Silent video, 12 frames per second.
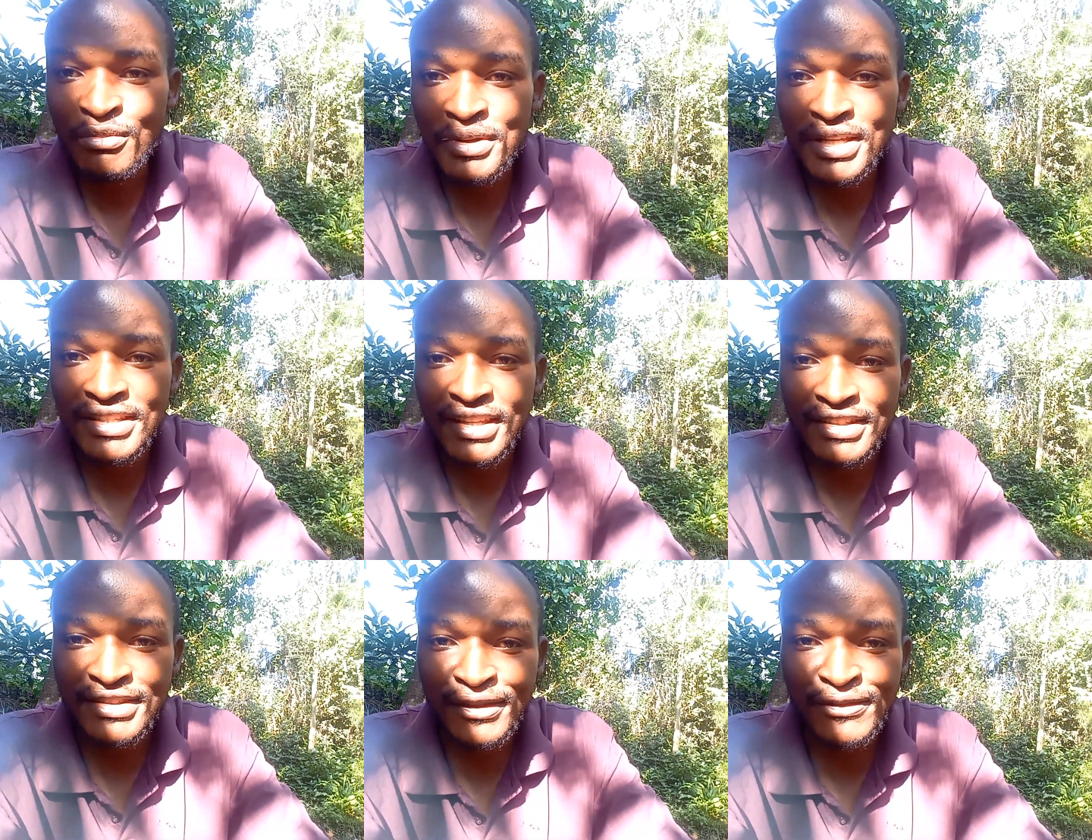be
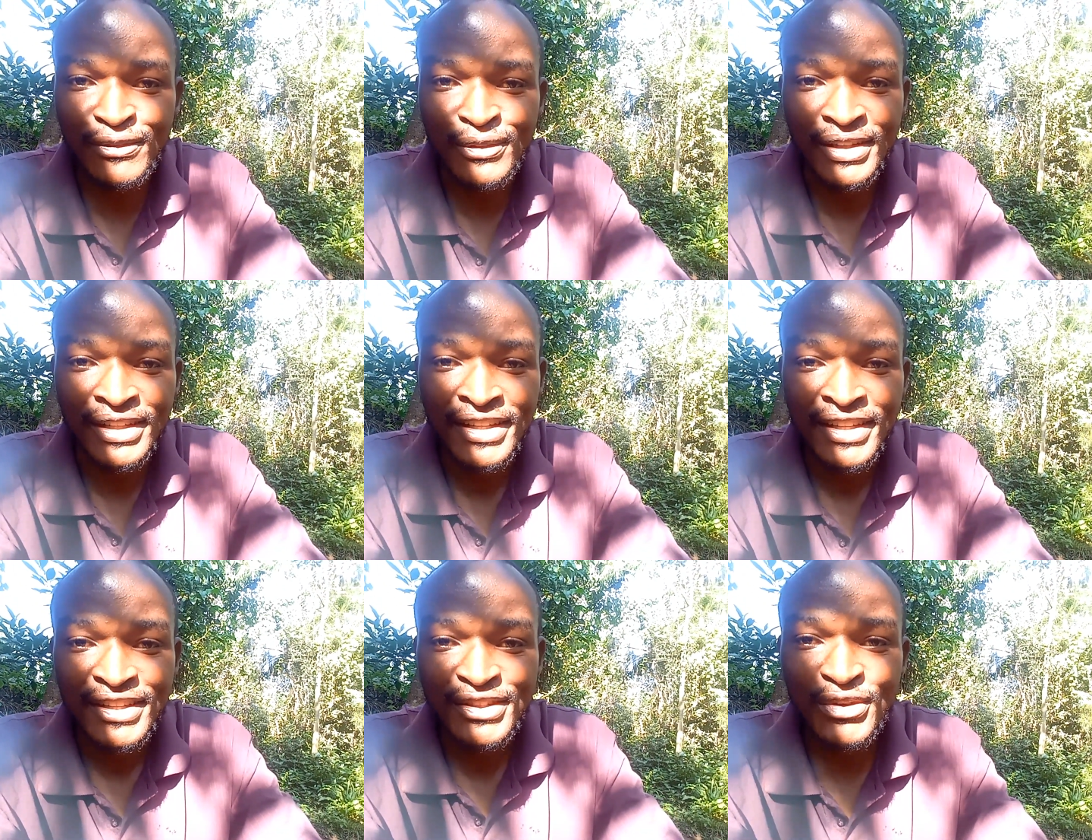successful.
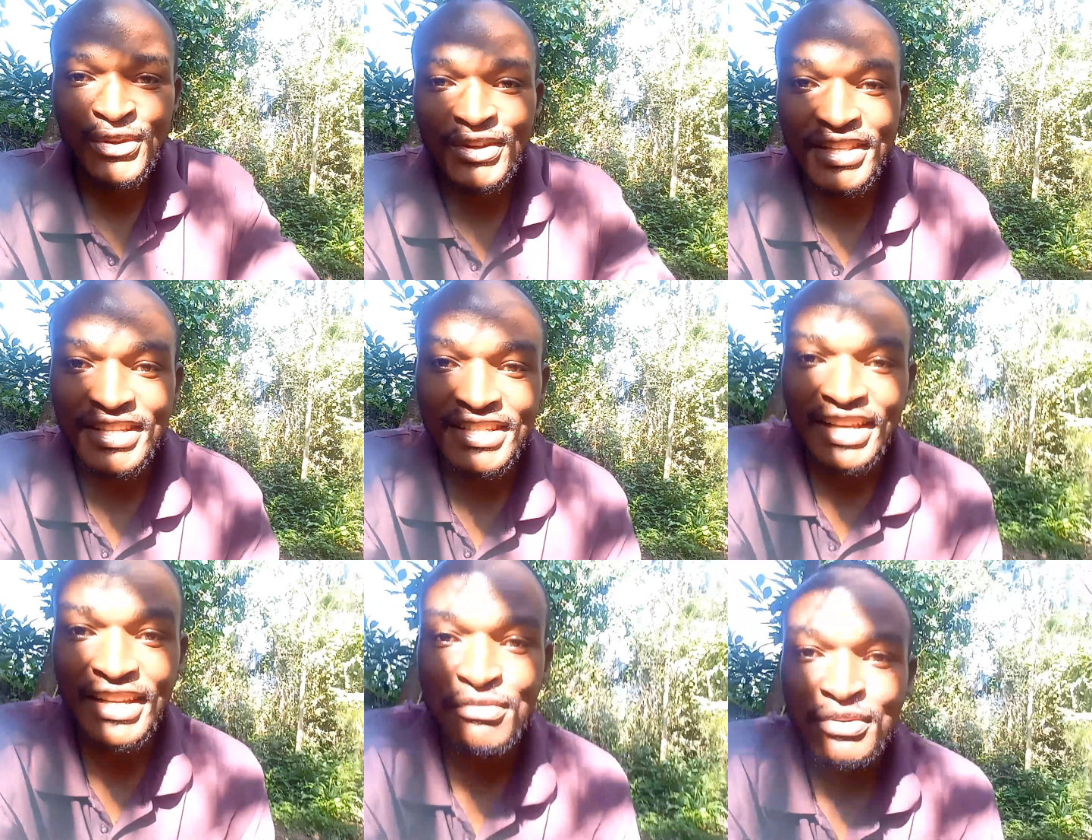So this
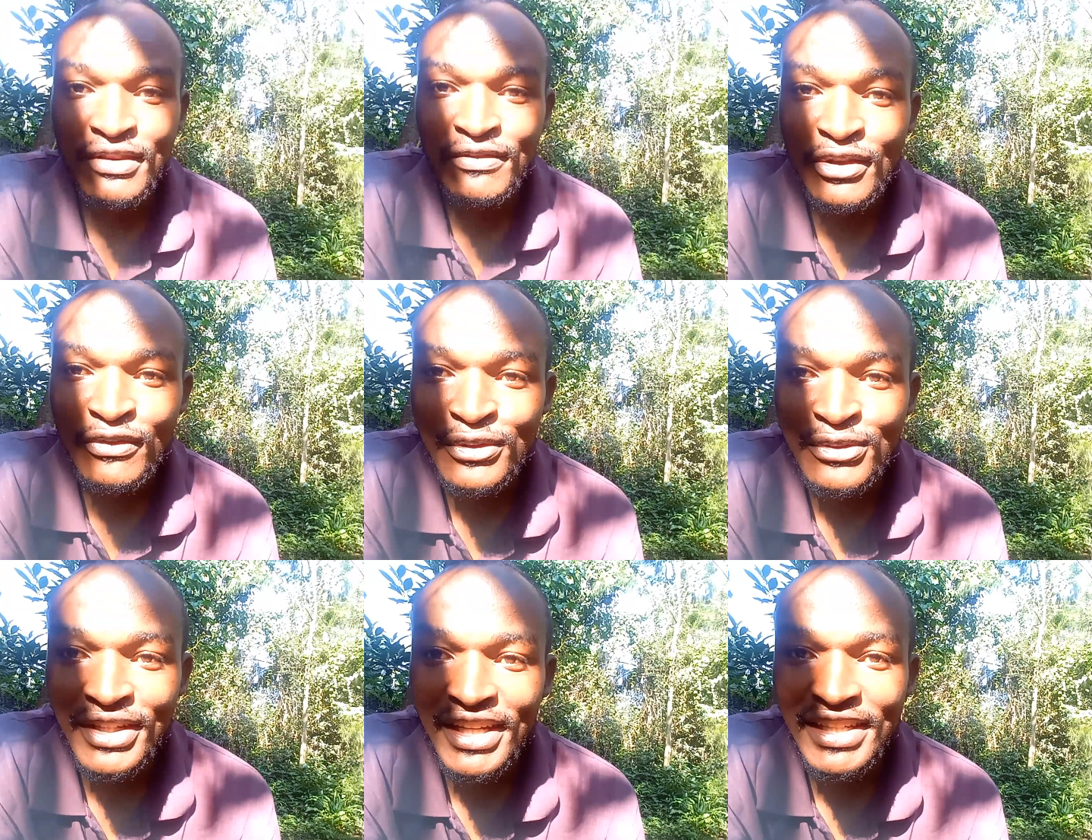has been the video for
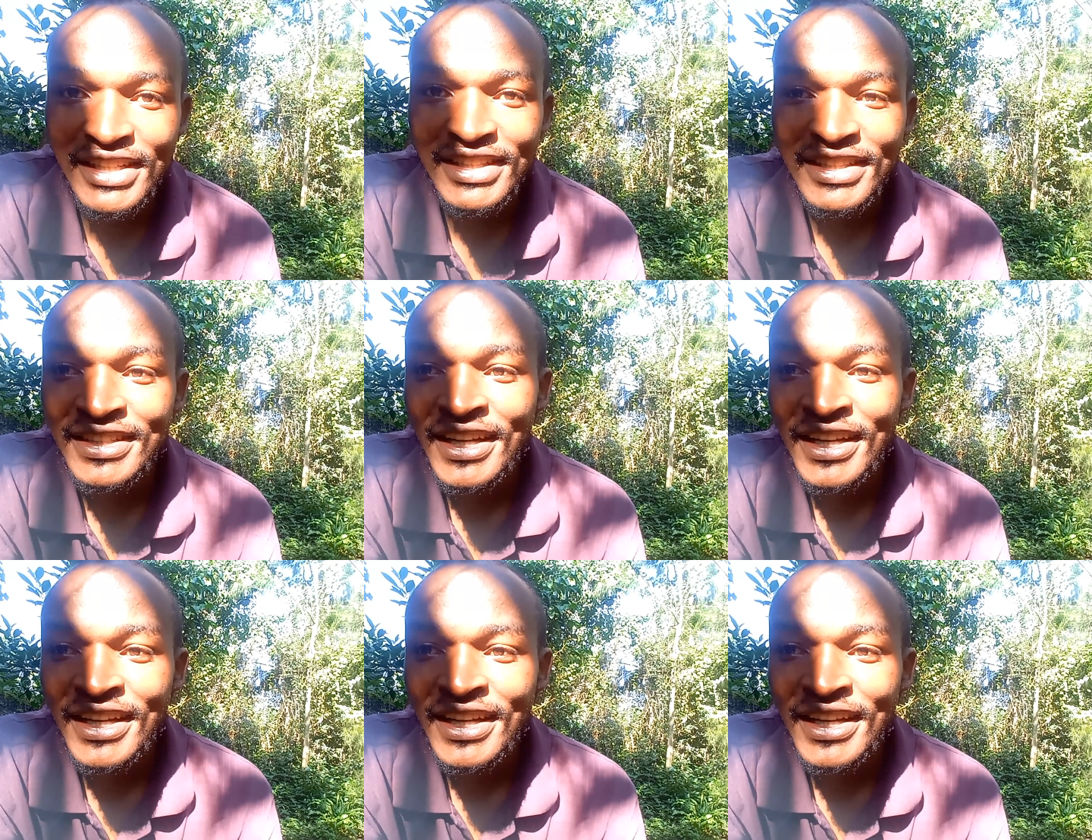today.